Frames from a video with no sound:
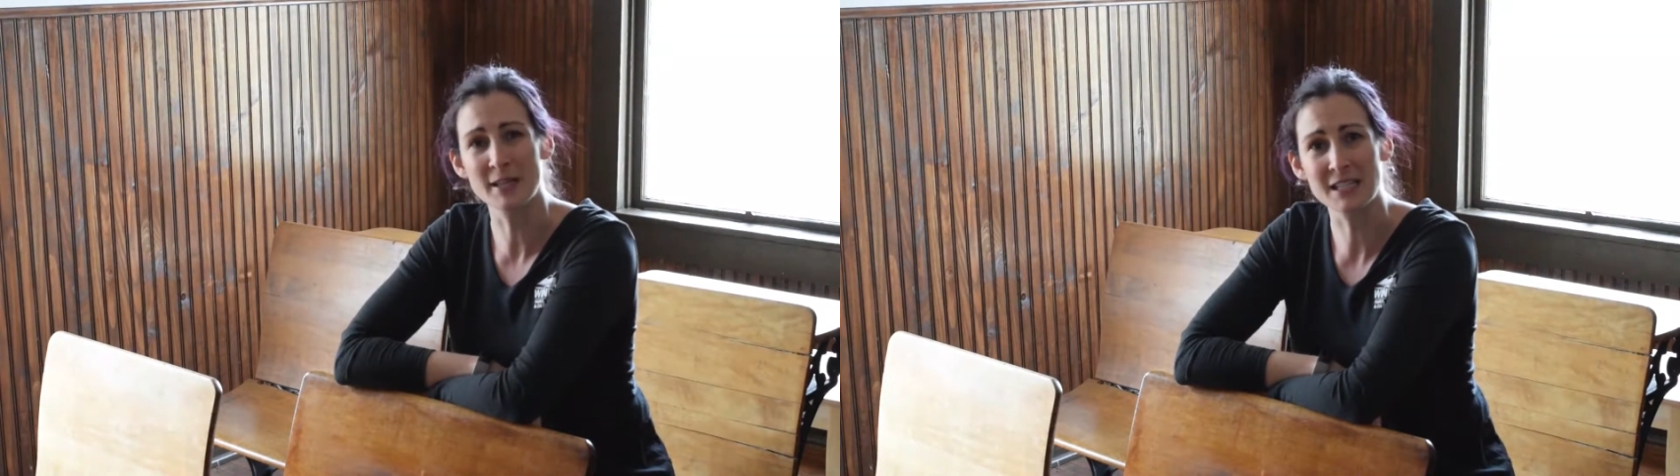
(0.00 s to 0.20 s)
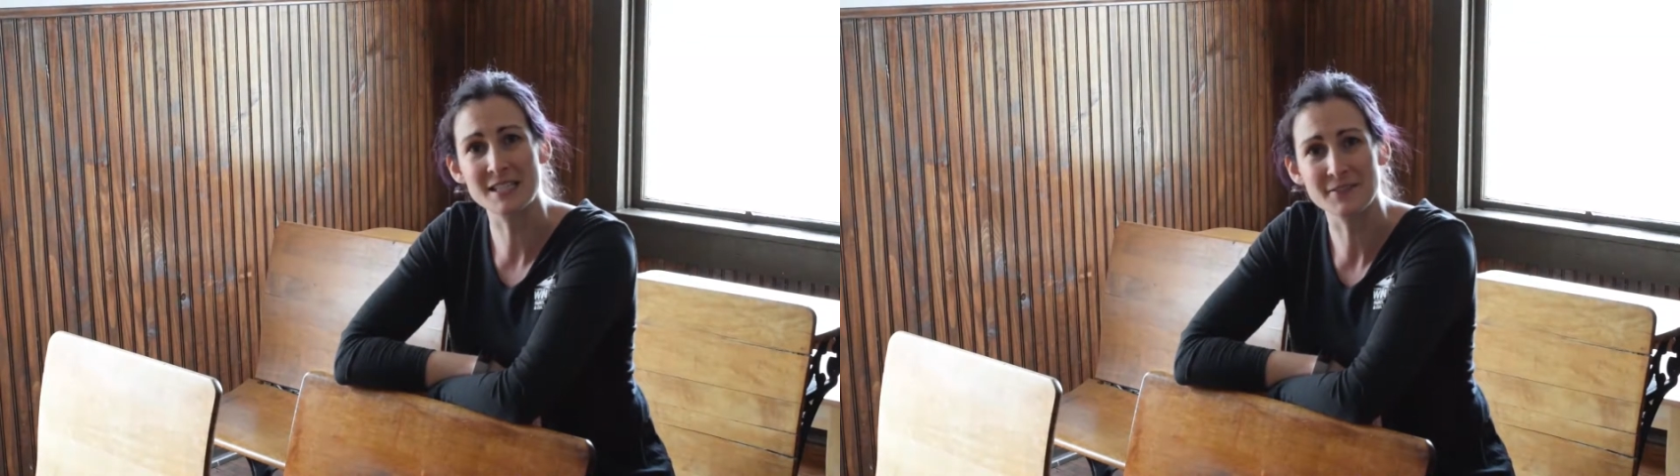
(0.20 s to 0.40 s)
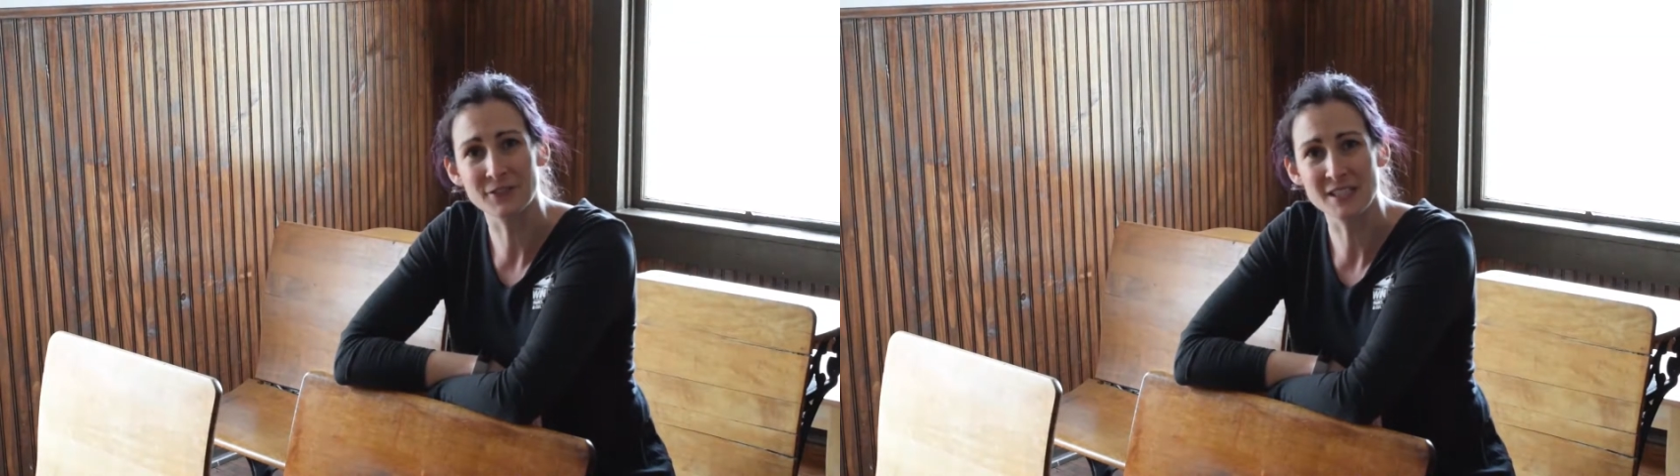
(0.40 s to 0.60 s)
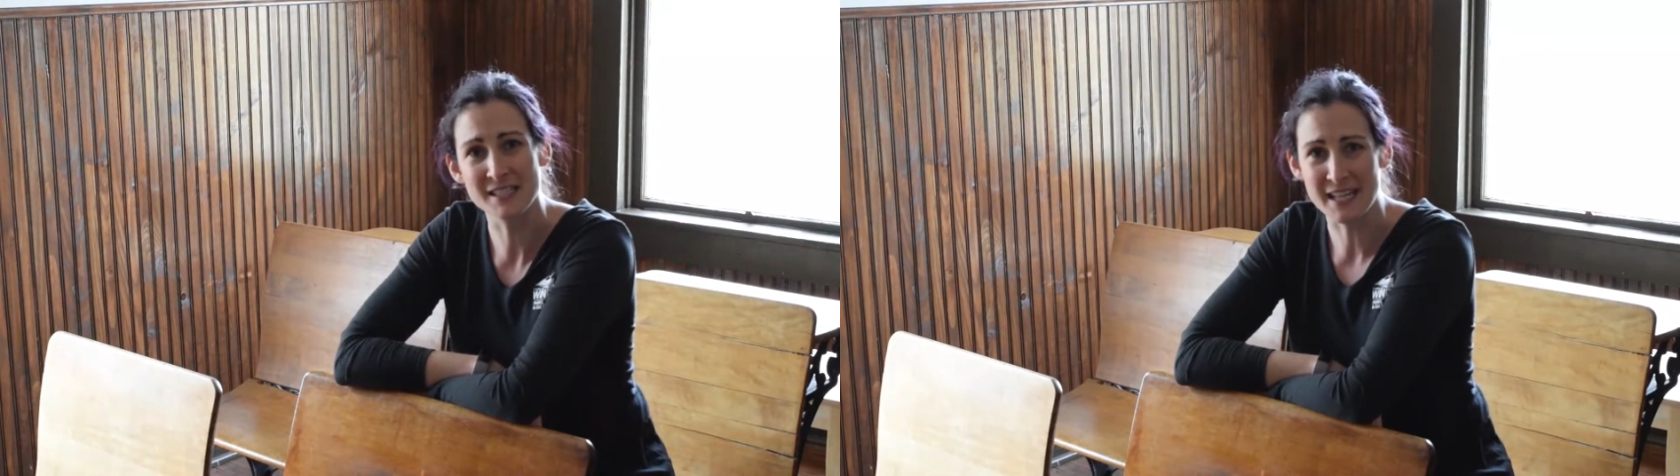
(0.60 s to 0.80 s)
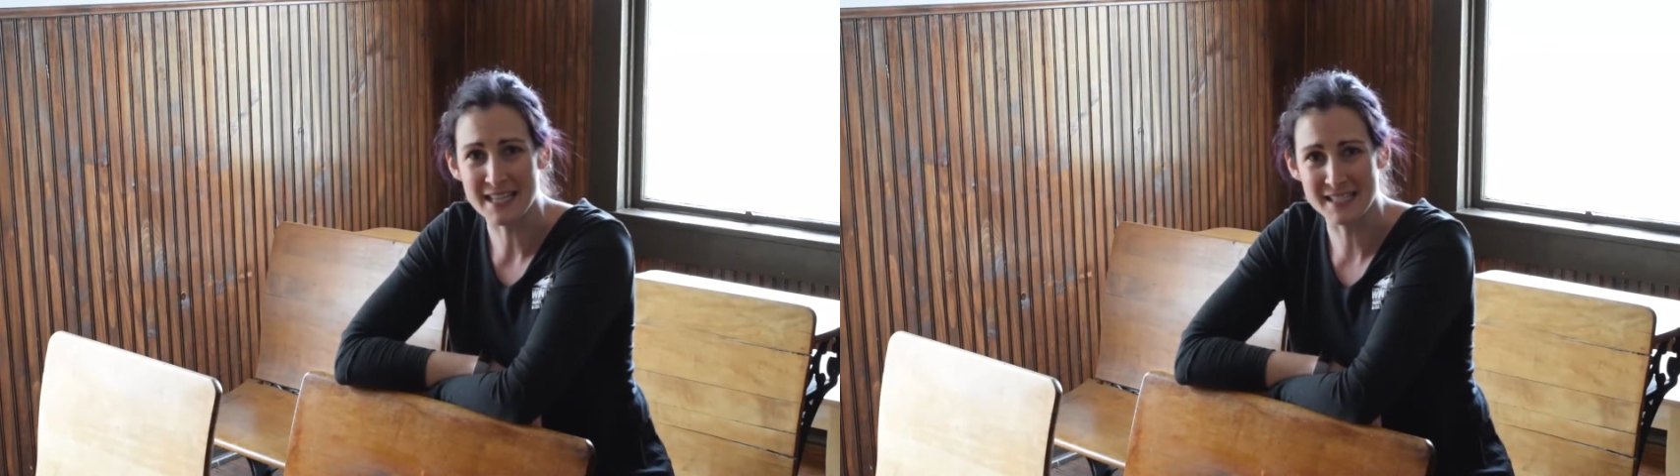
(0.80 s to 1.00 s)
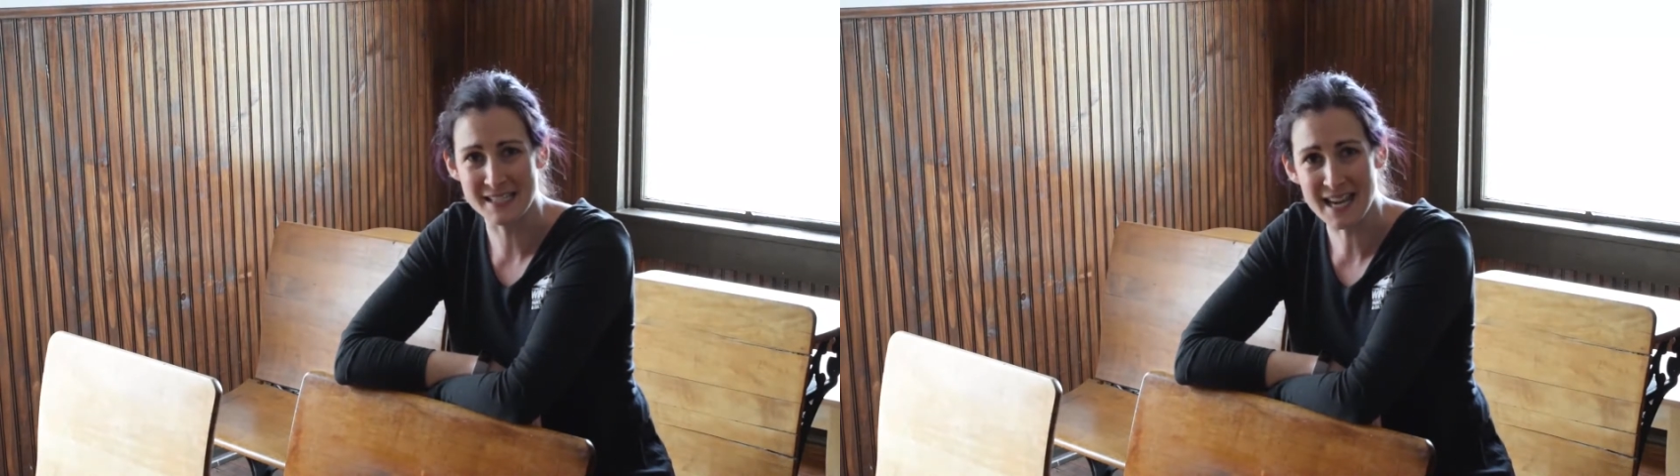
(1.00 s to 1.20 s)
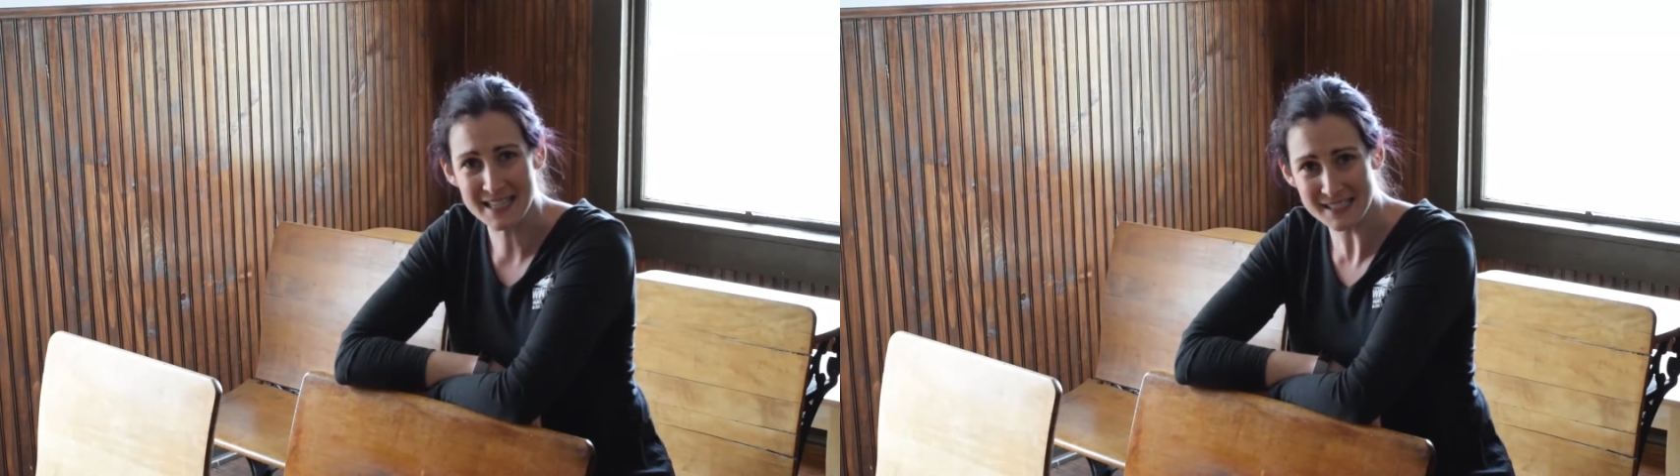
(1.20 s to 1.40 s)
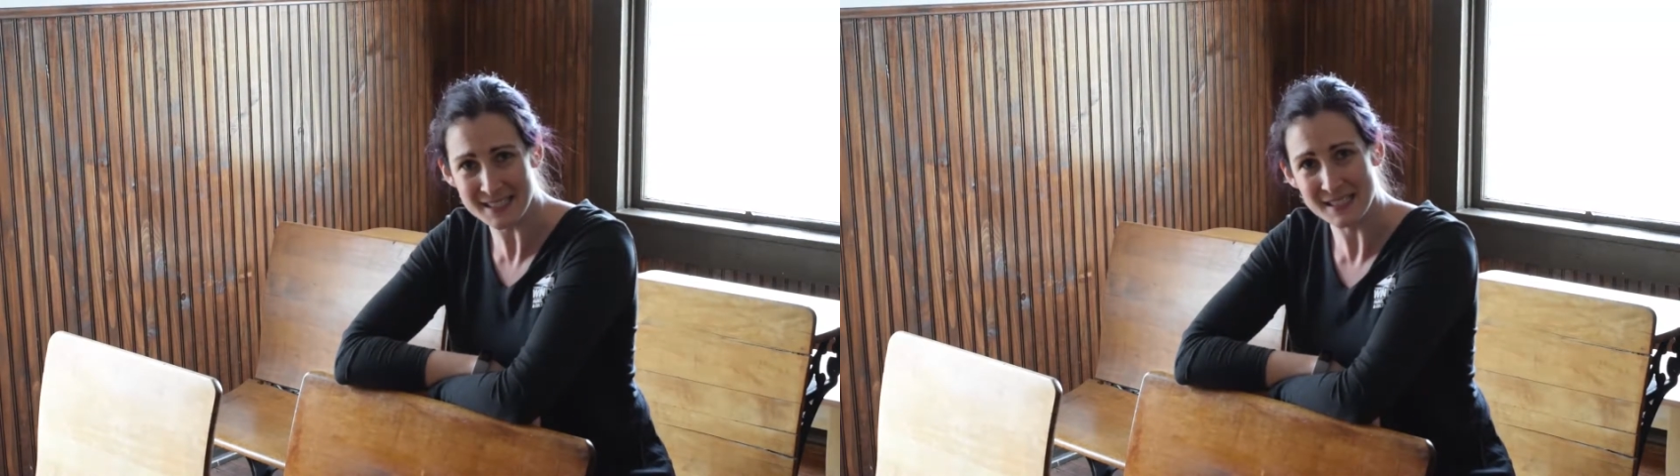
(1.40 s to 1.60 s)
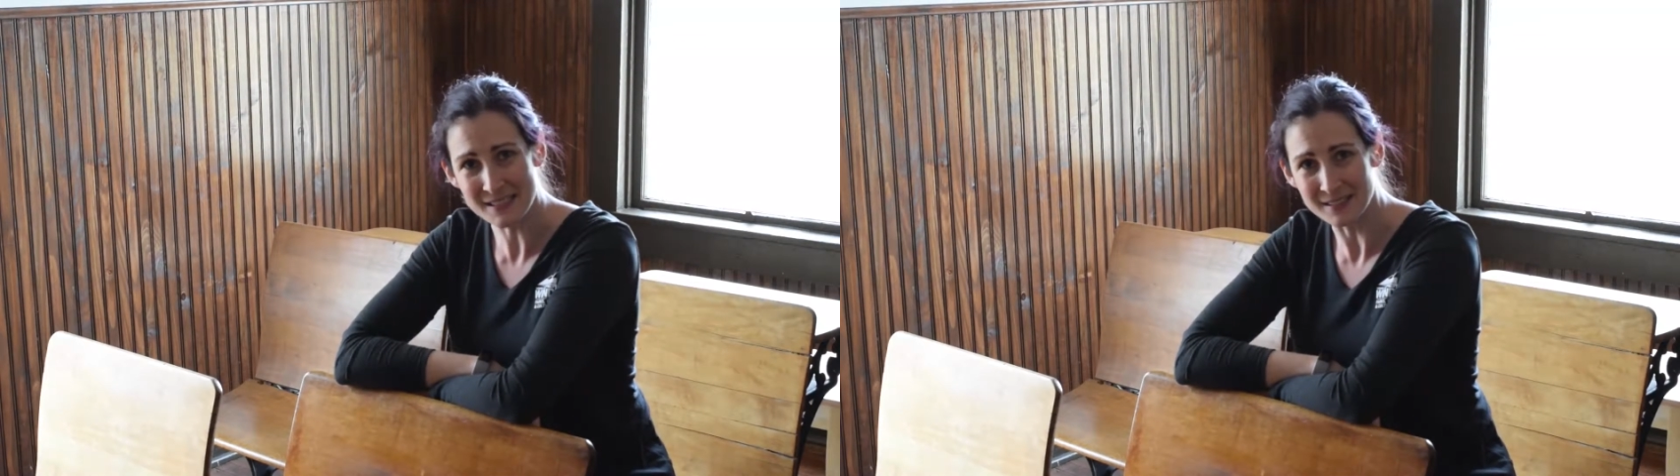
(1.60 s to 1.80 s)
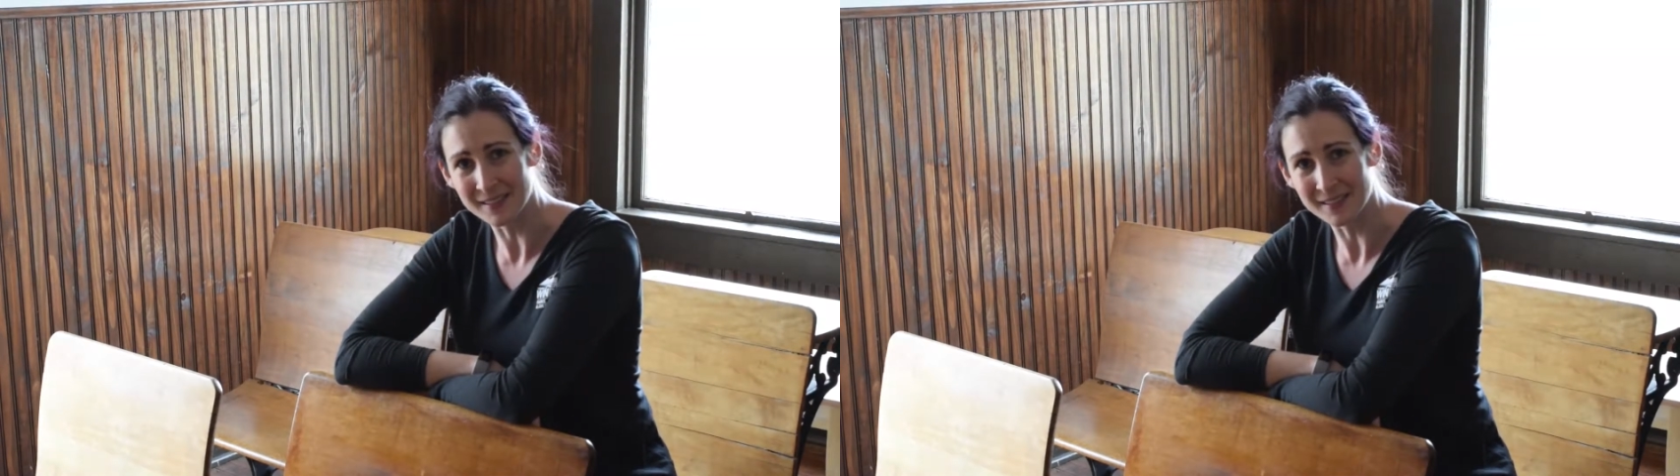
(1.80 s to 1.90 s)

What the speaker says: many different sized desks?